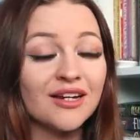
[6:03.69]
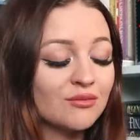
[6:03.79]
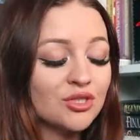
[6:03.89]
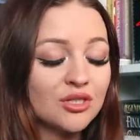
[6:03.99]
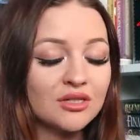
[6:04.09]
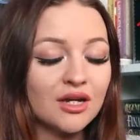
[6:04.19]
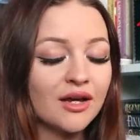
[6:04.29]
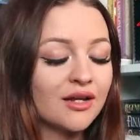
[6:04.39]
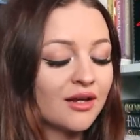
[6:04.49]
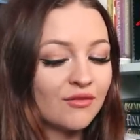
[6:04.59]
I'm just so
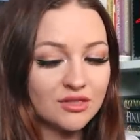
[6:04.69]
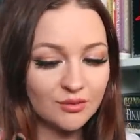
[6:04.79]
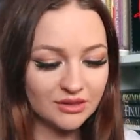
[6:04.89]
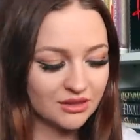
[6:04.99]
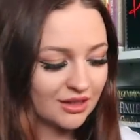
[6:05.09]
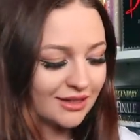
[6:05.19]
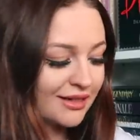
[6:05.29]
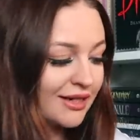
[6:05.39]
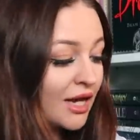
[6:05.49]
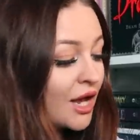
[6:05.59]
tired and I have a splitting
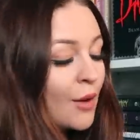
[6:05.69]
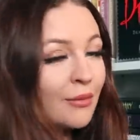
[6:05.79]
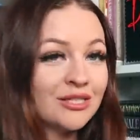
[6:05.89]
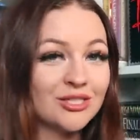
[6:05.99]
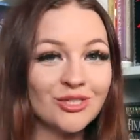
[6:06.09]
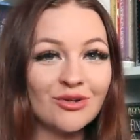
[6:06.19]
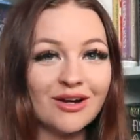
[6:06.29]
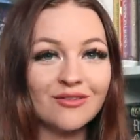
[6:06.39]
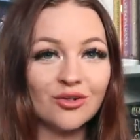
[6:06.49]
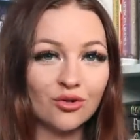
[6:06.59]
headache, but I do
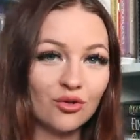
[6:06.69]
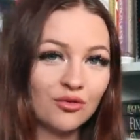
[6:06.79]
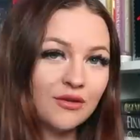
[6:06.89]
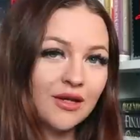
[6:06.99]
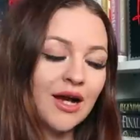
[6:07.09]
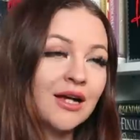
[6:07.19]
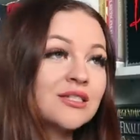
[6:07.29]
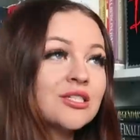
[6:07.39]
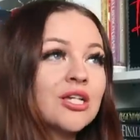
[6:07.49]
have a haul for you guys.